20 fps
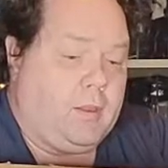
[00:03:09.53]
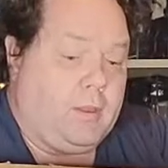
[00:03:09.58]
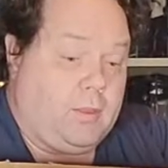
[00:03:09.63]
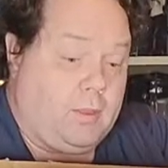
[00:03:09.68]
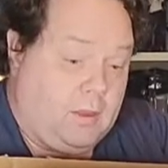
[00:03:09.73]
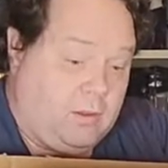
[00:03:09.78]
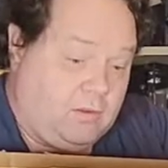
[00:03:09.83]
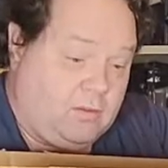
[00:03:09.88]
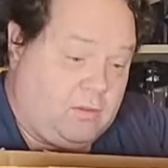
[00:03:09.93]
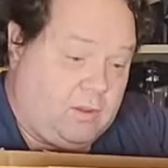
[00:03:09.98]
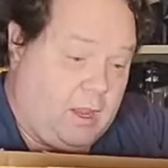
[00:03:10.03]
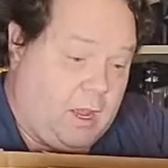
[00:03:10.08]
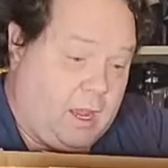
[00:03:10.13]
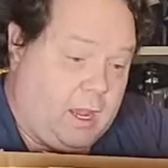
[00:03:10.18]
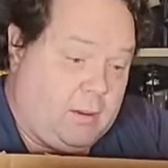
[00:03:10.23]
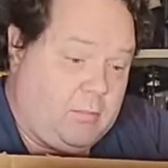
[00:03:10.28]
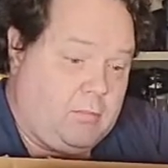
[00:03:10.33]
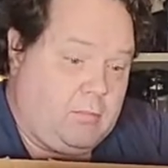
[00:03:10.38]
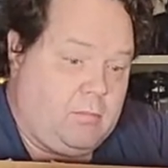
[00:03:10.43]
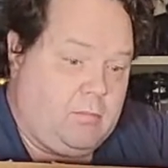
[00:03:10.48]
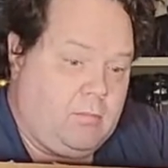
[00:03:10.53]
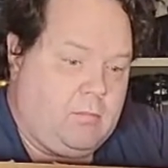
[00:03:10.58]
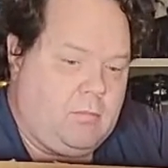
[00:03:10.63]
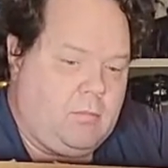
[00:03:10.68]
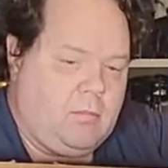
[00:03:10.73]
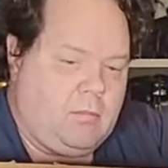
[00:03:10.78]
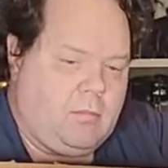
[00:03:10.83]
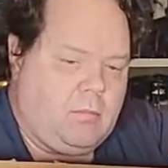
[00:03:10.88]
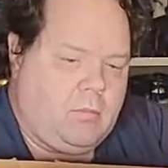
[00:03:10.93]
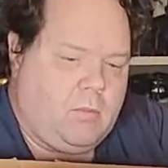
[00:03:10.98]
This time
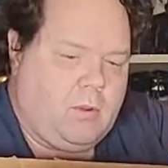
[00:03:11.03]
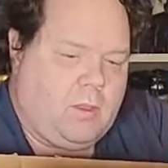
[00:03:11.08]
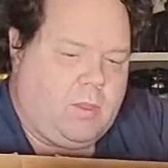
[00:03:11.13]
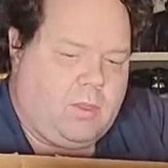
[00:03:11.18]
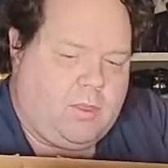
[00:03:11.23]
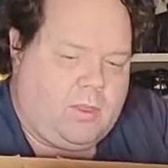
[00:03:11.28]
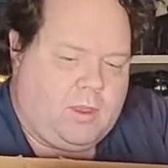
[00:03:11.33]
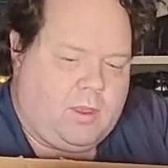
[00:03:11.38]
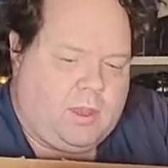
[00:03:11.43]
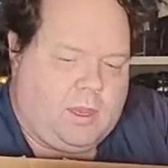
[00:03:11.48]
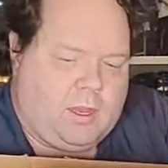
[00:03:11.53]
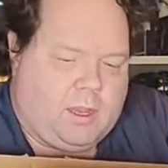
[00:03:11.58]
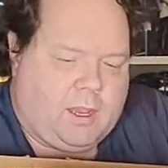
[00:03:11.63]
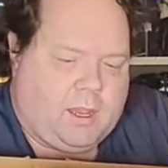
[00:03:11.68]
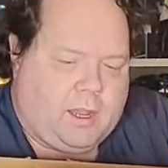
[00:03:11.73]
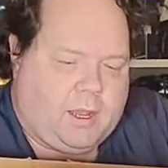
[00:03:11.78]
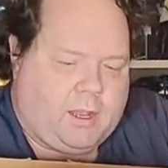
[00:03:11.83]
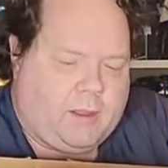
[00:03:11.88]
with the